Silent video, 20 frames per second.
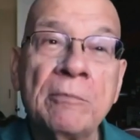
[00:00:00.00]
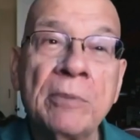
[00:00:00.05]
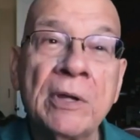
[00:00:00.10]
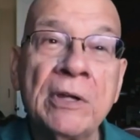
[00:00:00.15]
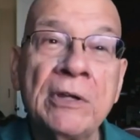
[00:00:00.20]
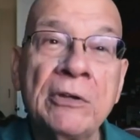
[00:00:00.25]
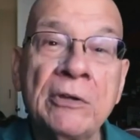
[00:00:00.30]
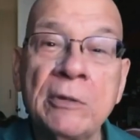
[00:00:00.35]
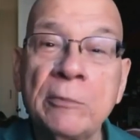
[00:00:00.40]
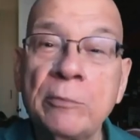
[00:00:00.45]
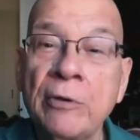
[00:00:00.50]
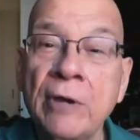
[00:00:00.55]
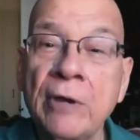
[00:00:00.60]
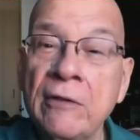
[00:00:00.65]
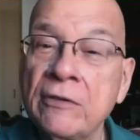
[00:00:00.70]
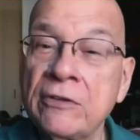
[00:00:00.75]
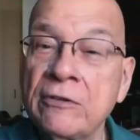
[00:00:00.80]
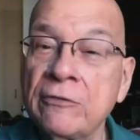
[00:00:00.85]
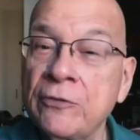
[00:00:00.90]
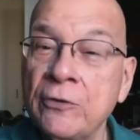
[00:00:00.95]
but you can
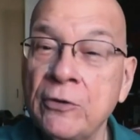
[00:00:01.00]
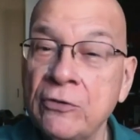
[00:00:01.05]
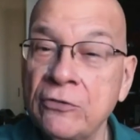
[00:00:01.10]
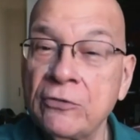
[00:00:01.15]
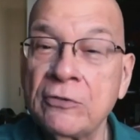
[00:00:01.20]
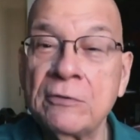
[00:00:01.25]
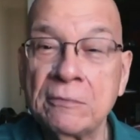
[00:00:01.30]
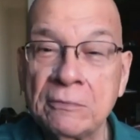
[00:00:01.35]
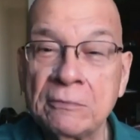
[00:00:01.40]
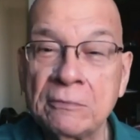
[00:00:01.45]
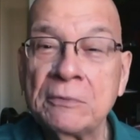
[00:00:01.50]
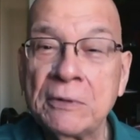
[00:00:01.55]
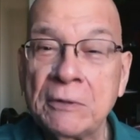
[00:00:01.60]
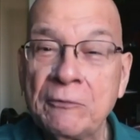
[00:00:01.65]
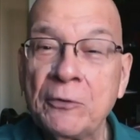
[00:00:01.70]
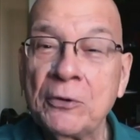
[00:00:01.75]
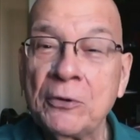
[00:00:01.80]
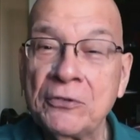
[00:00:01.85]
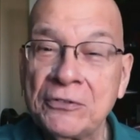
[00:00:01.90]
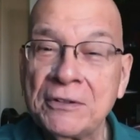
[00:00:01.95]
pray that the first
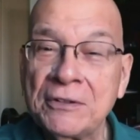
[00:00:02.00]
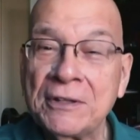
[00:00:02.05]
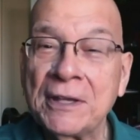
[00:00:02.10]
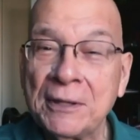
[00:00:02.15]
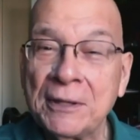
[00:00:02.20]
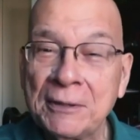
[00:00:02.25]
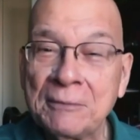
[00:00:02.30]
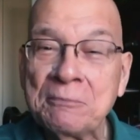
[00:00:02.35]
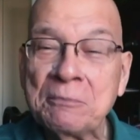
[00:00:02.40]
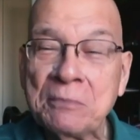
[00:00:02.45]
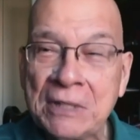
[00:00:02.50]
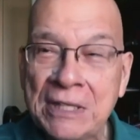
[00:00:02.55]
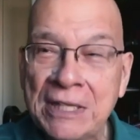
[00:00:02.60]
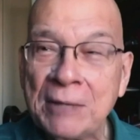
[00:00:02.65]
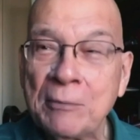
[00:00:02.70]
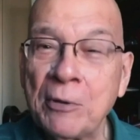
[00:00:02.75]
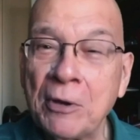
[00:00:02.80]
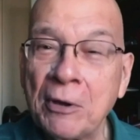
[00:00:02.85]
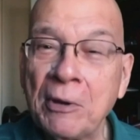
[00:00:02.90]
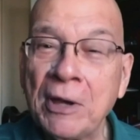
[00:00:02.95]

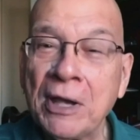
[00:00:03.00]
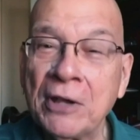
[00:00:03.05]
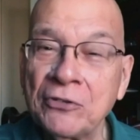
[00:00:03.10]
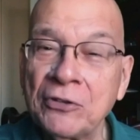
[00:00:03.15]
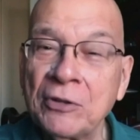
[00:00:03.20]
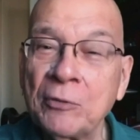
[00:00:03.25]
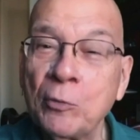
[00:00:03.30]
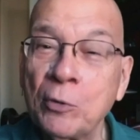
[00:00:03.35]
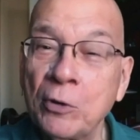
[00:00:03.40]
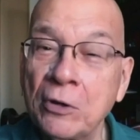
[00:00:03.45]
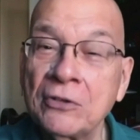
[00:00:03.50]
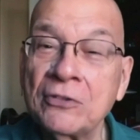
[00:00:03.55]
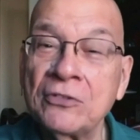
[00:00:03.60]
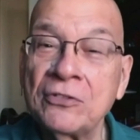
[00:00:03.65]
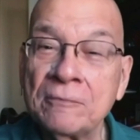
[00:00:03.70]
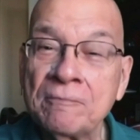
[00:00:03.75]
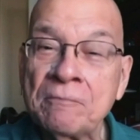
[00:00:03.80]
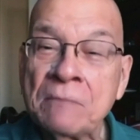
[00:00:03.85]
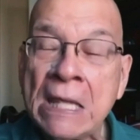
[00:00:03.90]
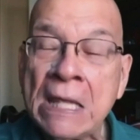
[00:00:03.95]
chemo actually
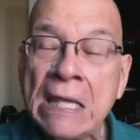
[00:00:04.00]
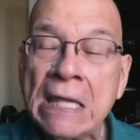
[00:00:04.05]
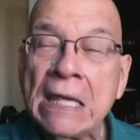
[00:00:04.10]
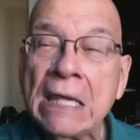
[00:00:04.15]
works.